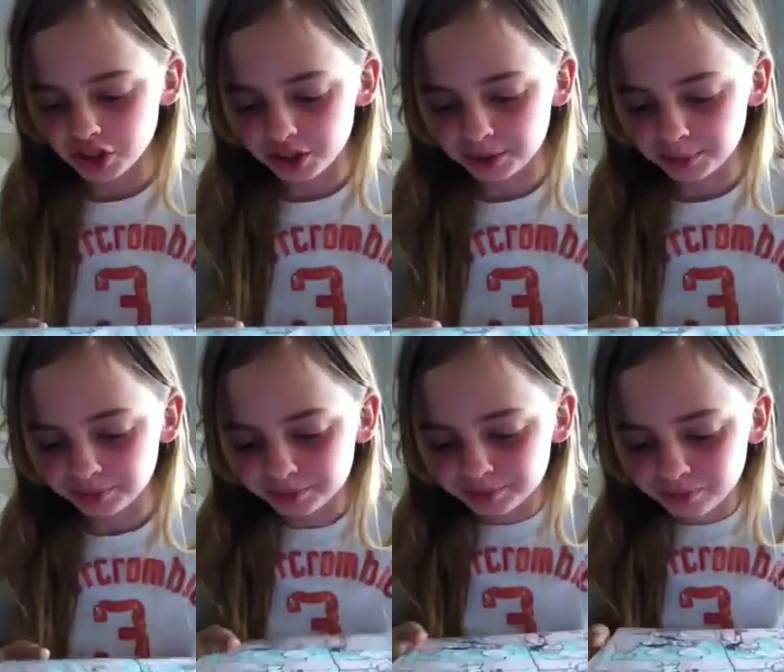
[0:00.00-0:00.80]

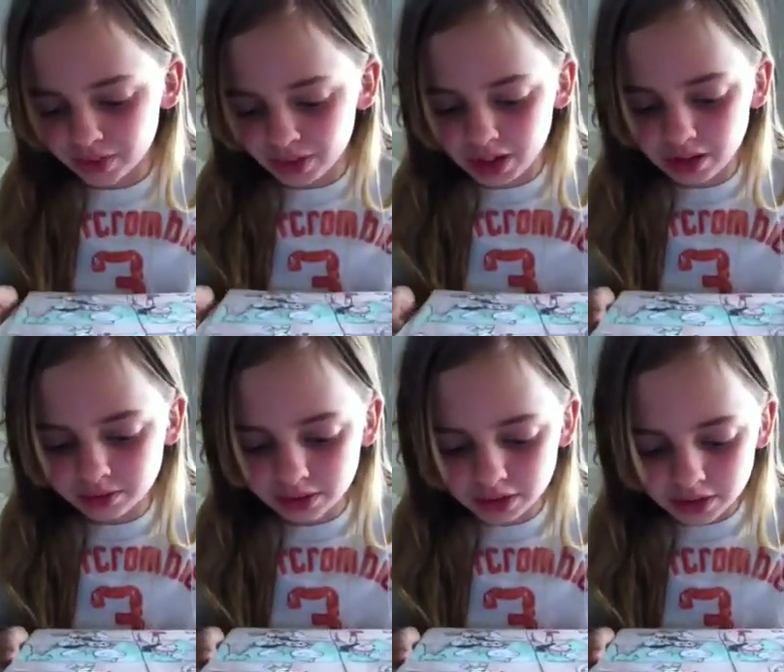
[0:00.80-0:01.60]
Okay,
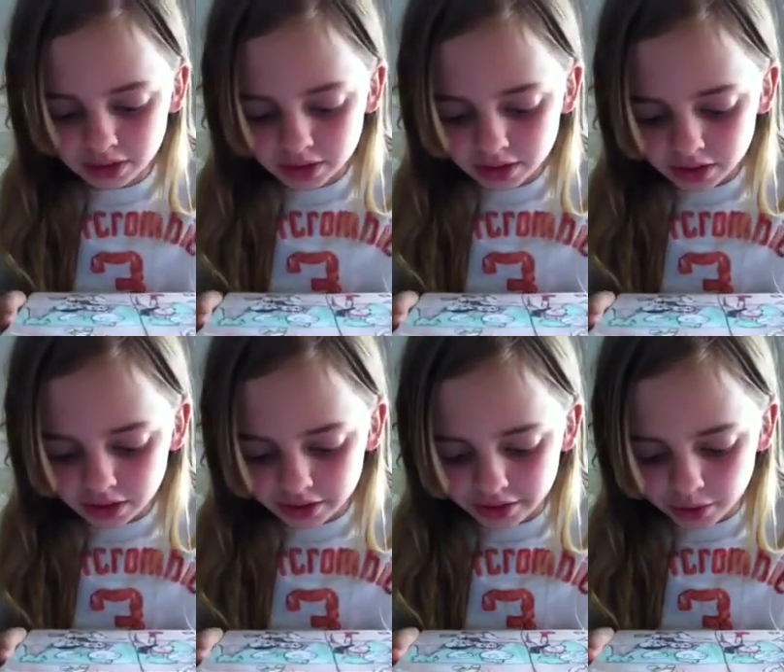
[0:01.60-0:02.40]

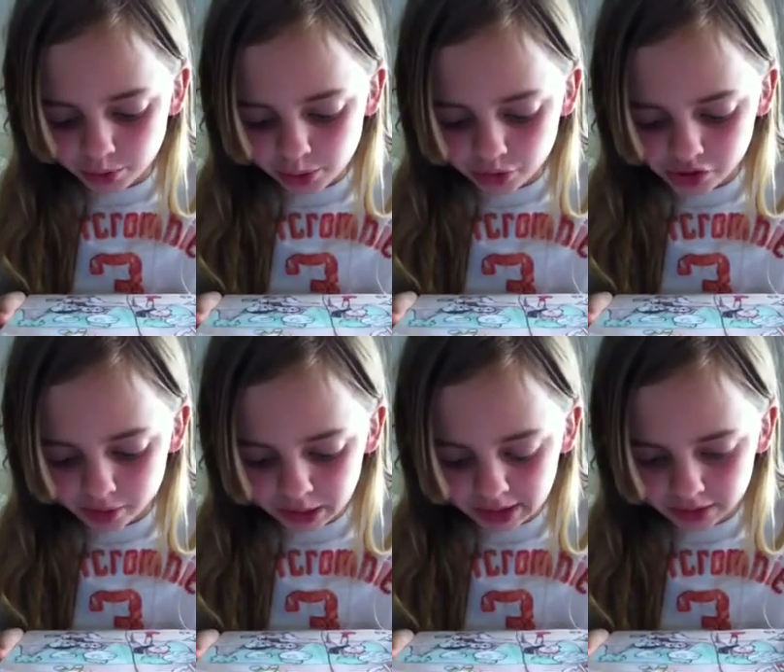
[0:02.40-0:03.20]
and I will post that
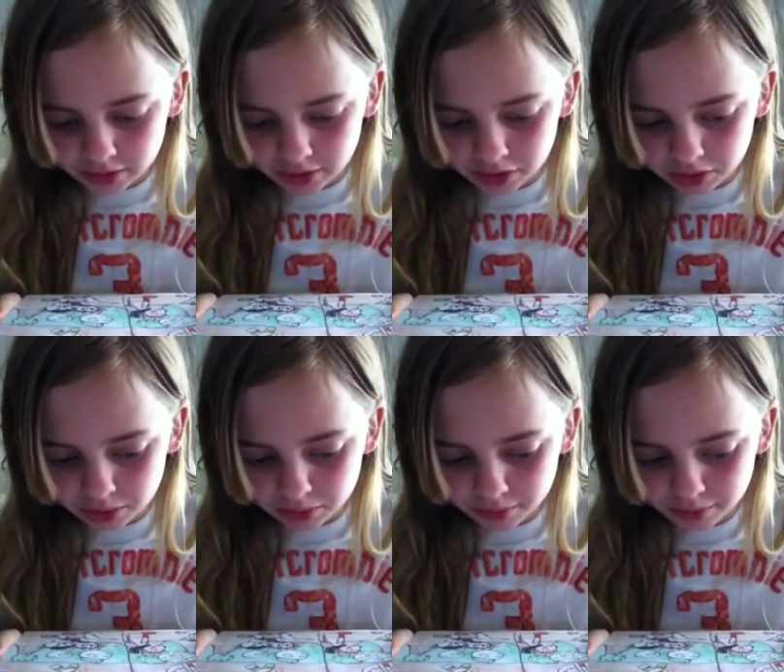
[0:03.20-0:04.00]
in my next video.